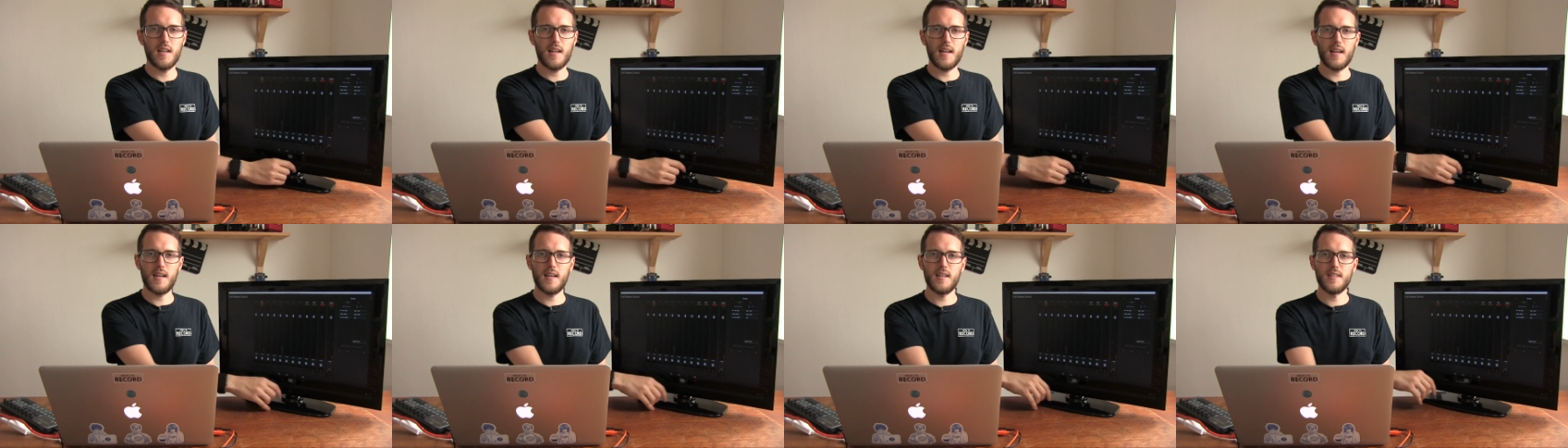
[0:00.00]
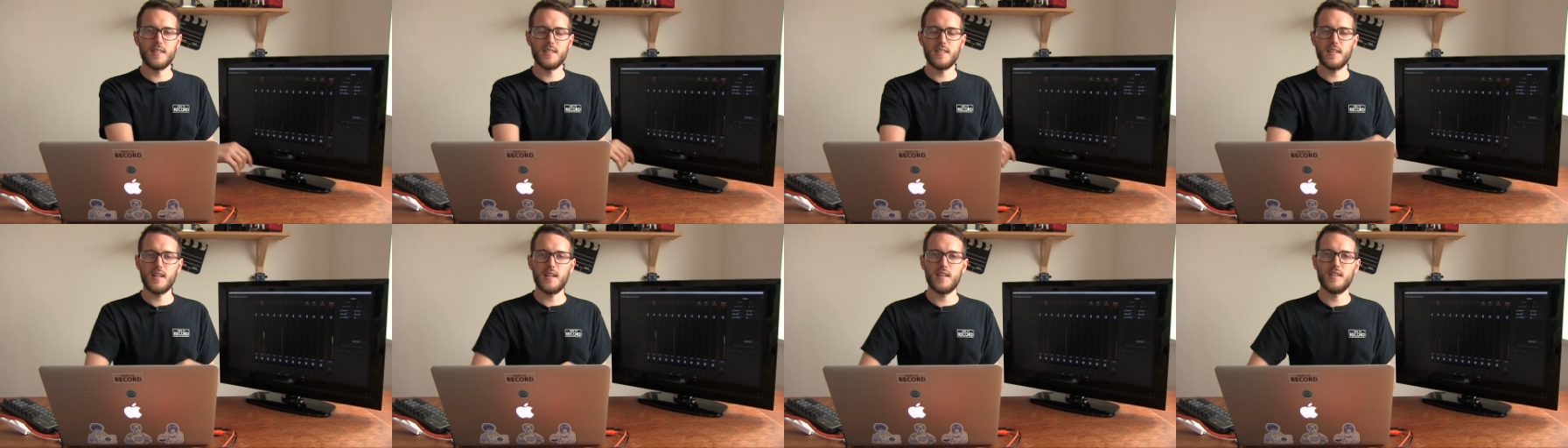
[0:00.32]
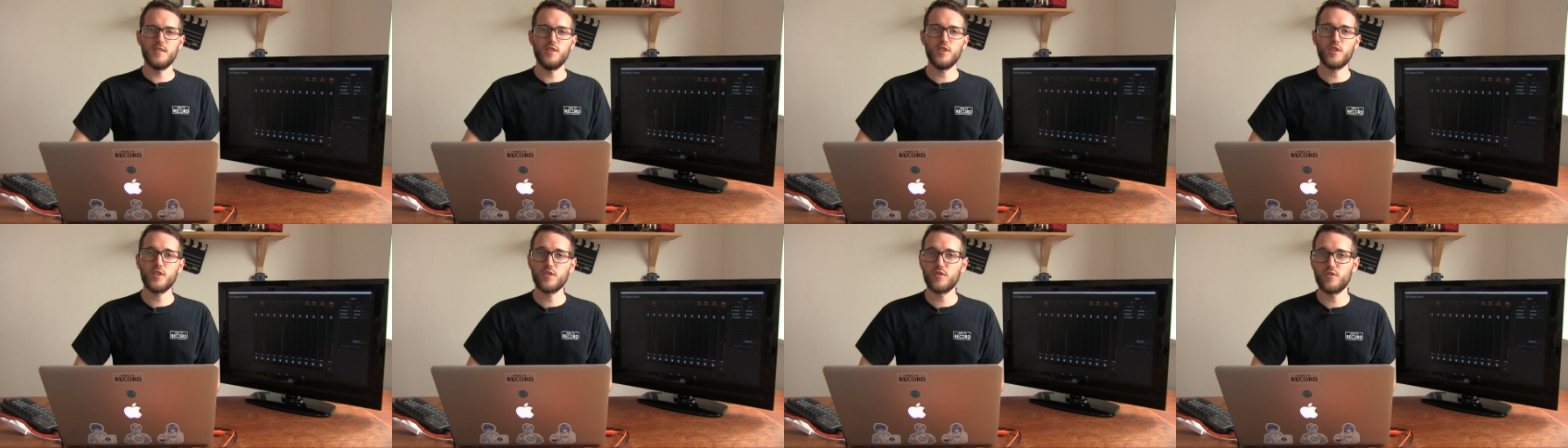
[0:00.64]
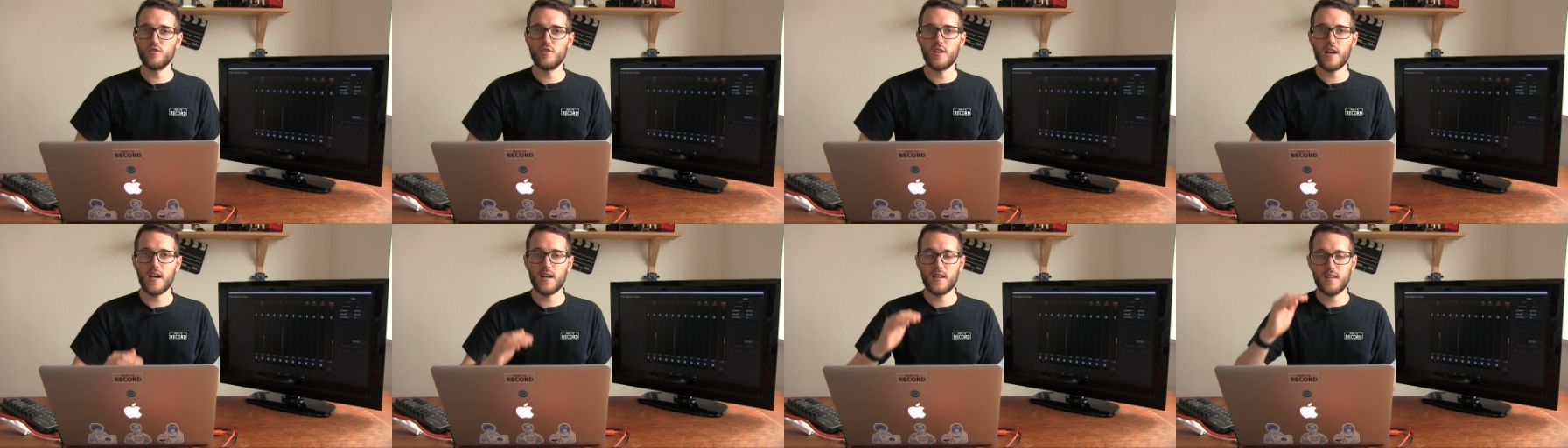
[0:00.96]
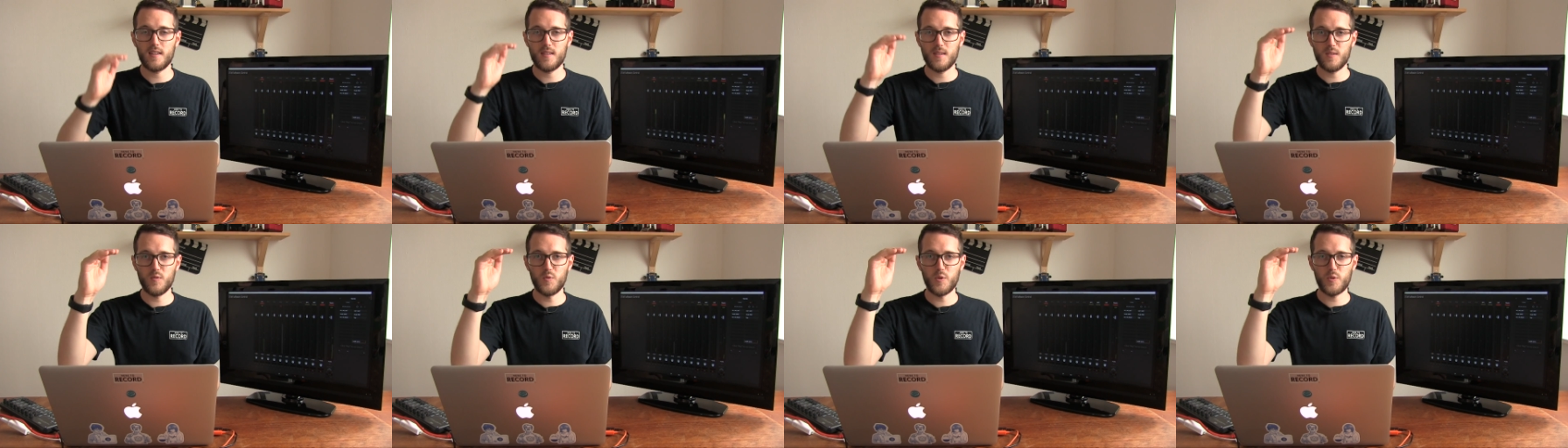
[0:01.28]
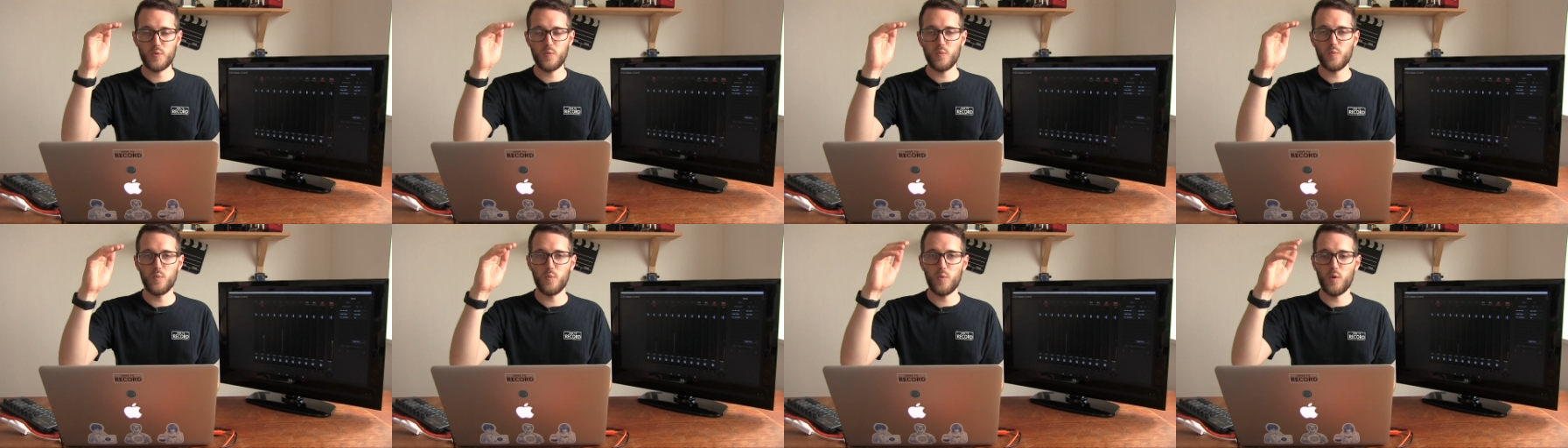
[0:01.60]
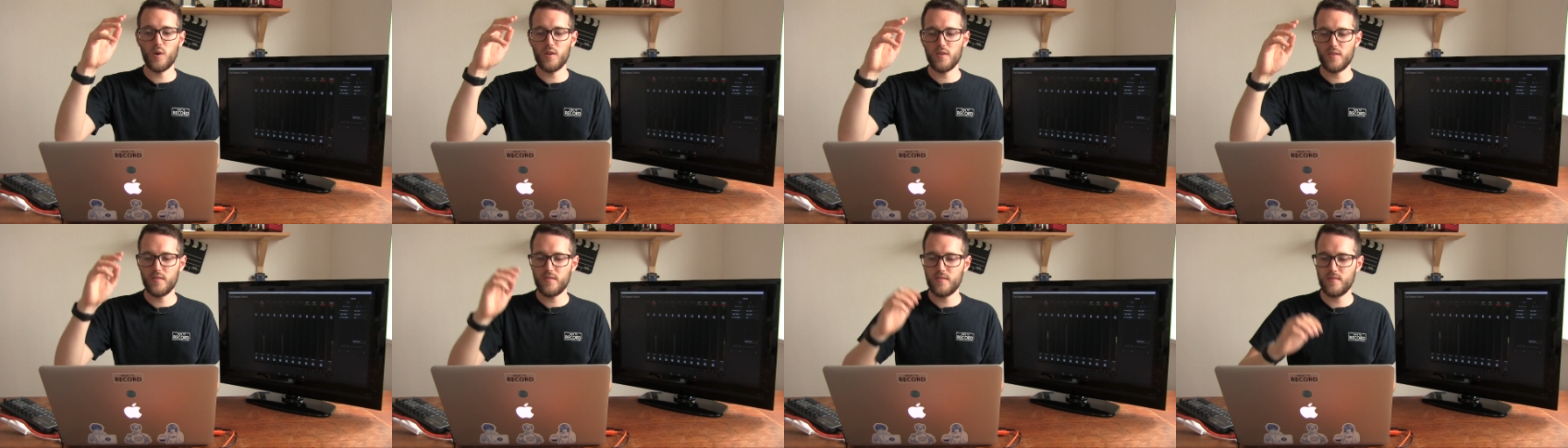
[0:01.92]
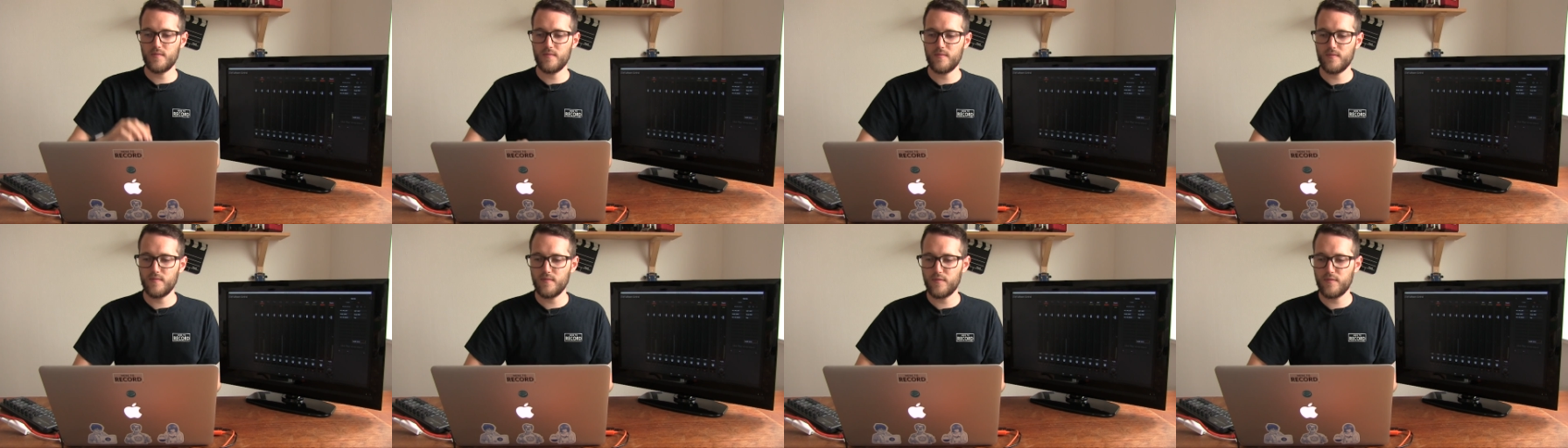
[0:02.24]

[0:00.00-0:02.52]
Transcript: And uh, you can do that with one